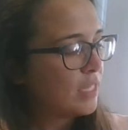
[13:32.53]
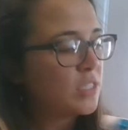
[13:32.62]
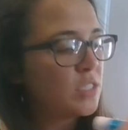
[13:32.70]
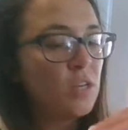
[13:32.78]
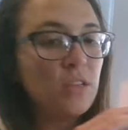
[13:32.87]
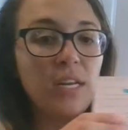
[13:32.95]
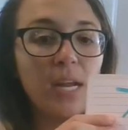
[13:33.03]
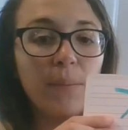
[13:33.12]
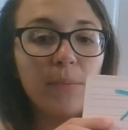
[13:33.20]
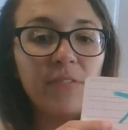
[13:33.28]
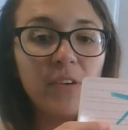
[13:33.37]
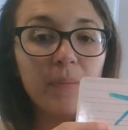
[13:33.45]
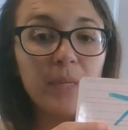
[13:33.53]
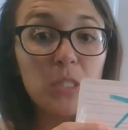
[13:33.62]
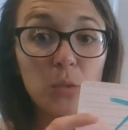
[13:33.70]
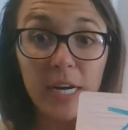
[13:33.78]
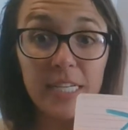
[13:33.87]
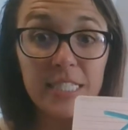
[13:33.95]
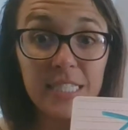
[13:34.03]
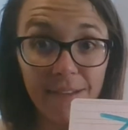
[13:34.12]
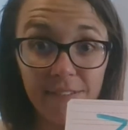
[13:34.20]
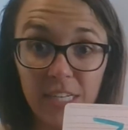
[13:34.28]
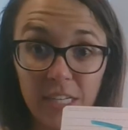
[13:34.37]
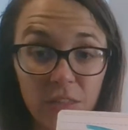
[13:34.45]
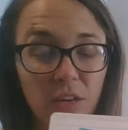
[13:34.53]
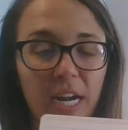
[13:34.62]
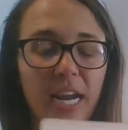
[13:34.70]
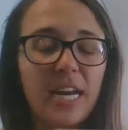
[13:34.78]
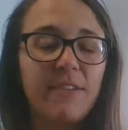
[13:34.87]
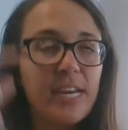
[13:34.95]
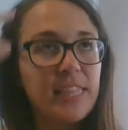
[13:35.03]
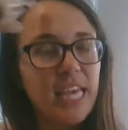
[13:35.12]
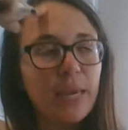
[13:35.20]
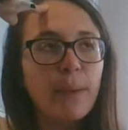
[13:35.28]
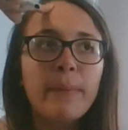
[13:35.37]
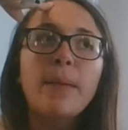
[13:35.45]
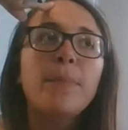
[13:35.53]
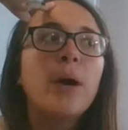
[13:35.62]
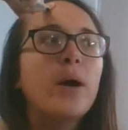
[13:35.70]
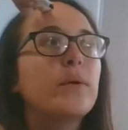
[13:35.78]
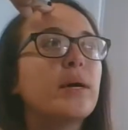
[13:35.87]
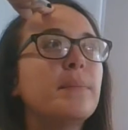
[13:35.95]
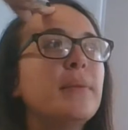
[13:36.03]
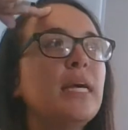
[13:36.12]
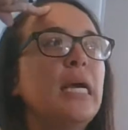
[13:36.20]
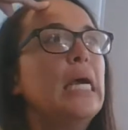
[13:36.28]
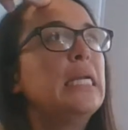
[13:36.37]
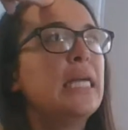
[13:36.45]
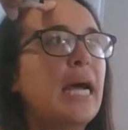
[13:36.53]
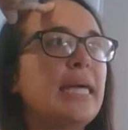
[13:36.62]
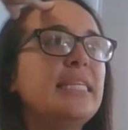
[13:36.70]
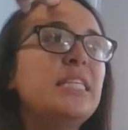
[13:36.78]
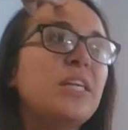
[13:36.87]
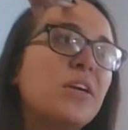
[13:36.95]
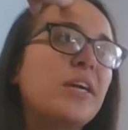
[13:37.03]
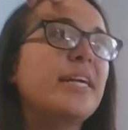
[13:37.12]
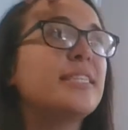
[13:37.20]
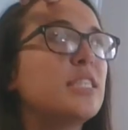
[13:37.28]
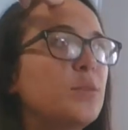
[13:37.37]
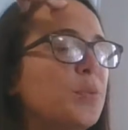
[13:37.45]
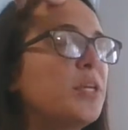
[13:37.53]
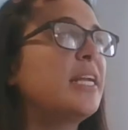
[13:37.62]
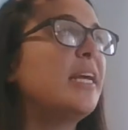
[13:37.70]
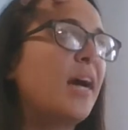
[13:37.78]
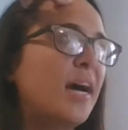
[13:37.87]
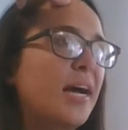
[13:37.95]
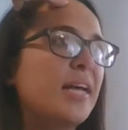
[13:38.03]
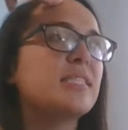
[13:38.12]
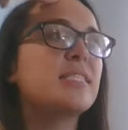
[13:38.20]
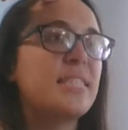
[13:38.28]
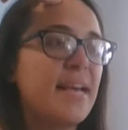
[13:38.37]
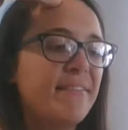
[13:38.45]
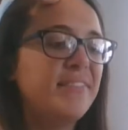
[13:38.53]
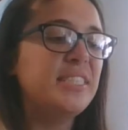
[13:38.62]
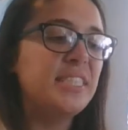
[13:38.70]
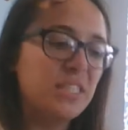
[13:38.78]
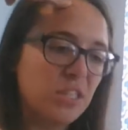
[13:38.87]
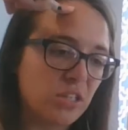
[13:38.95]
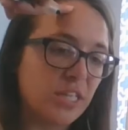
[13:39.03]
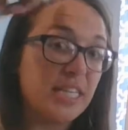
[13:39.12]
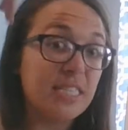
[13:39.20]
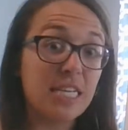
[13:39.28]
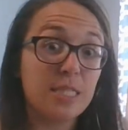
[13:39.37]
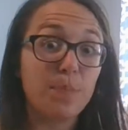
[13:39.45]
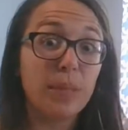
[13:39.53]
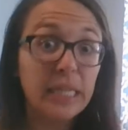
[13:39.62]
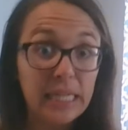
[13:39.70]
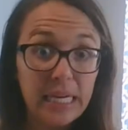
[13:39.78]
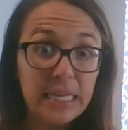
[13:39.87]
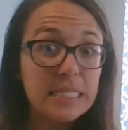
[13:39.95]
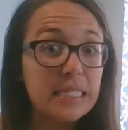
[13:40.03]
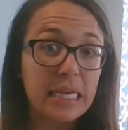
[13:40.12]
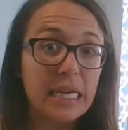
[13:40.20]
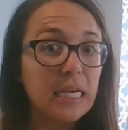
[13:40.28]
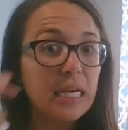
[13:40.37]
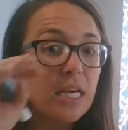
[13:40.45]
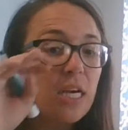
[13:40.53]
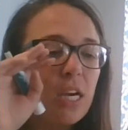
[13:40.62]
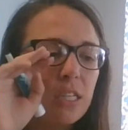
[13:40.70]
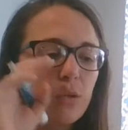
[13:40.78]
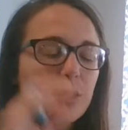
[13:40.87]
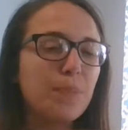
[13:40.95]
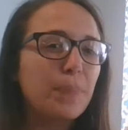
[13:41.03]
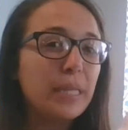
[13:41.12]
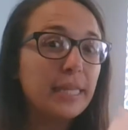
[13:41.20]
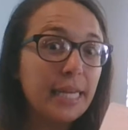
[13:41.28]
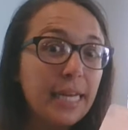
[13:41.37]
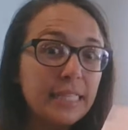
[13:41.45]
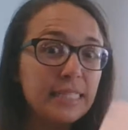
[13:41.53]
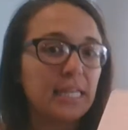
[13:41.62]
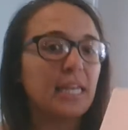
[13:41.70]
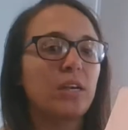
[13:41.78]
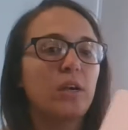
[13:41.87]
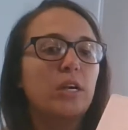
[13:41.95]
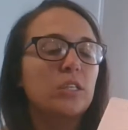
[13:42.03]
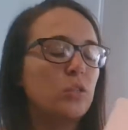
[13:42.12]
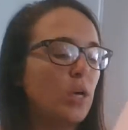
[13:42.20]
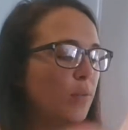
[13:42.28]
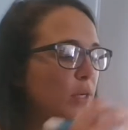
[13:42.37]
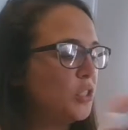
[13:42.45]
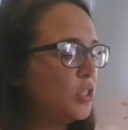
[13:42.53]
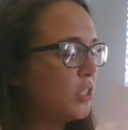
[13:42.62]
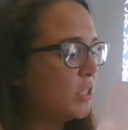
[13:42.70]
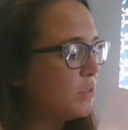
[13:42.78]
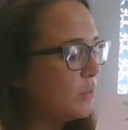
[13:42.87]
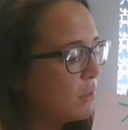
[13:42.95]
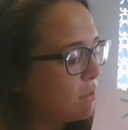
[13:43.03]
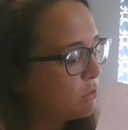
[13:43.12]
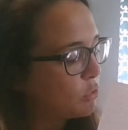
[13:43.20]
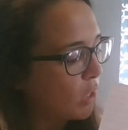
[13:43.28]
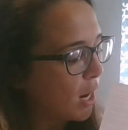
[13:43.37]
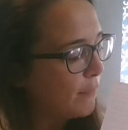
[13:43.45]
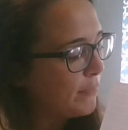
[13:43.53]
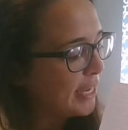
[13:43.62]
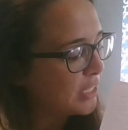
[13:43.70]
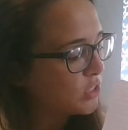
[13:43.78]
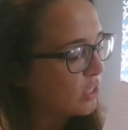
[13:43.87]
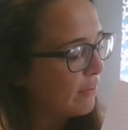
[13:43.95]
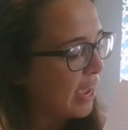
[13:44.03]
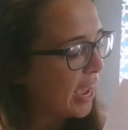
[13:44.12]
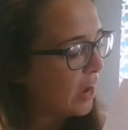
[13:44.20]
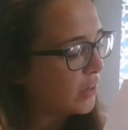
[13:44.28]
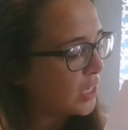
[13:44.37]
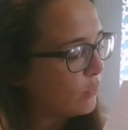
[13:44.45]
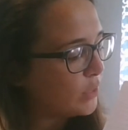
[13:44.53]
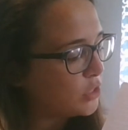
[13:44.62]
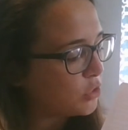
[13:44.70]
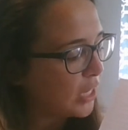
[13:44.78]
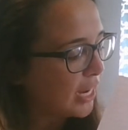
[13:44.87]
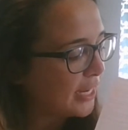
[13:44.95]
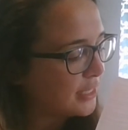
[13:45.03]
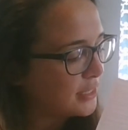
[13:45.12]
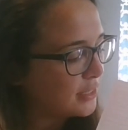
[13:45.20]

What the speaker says: So the number for Ms. Stewart is 73. And if I think about my poem, 90 degrees is pretty hot, 70 degrees is pleasing. So it's pleasing. So I want you to draw a picture of how you would dress.